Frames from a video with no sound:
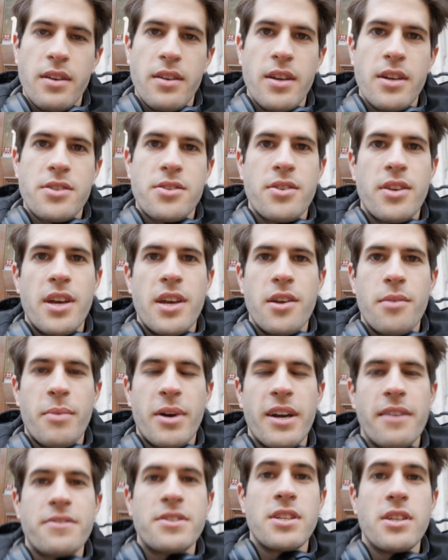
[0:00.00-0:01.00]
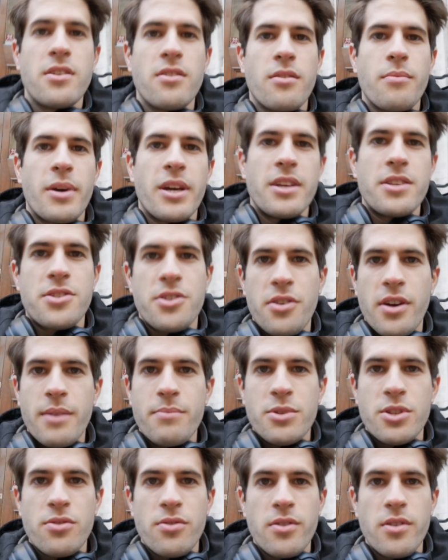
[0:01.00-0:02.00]
Yesterday, you might have seen on my
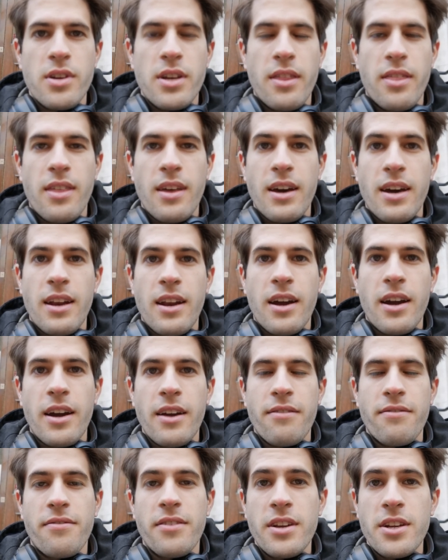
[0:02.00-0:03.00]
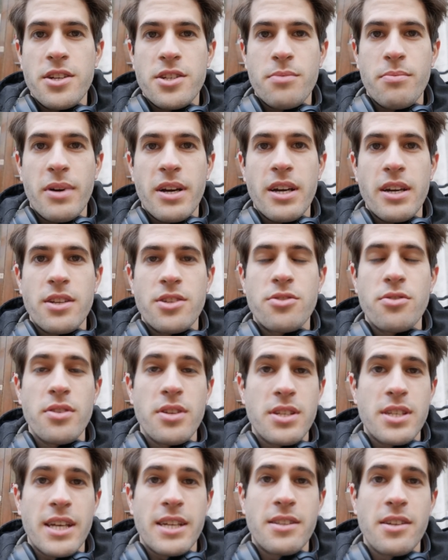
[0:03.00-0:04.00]
Instagram story that I finished my
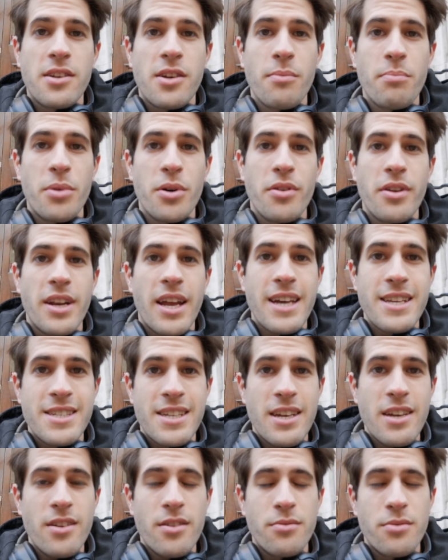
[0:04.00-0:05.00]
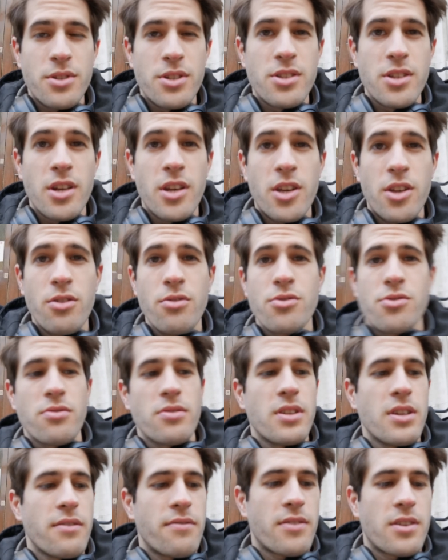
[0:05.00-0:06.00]
student selected component essay, which is a huge
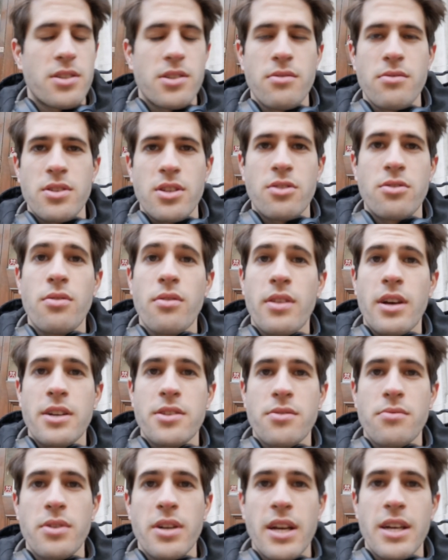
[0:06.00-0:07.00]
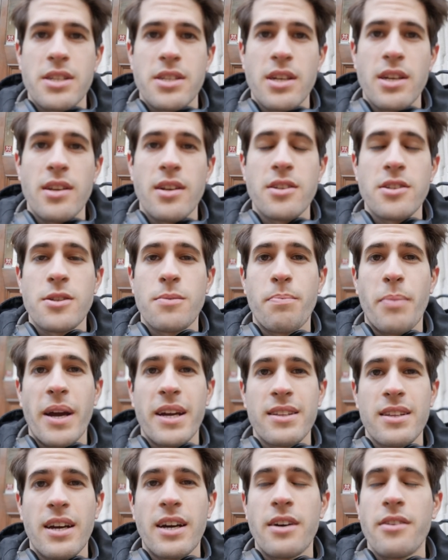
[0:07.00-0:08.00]
relief. So it was a 2,000 word essay, and I just
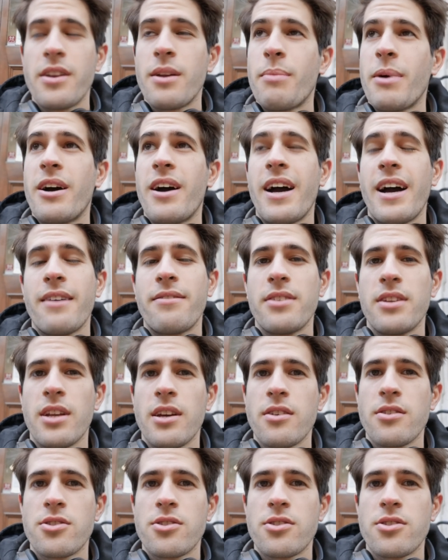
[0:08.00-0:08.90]
banged it out in about half a day or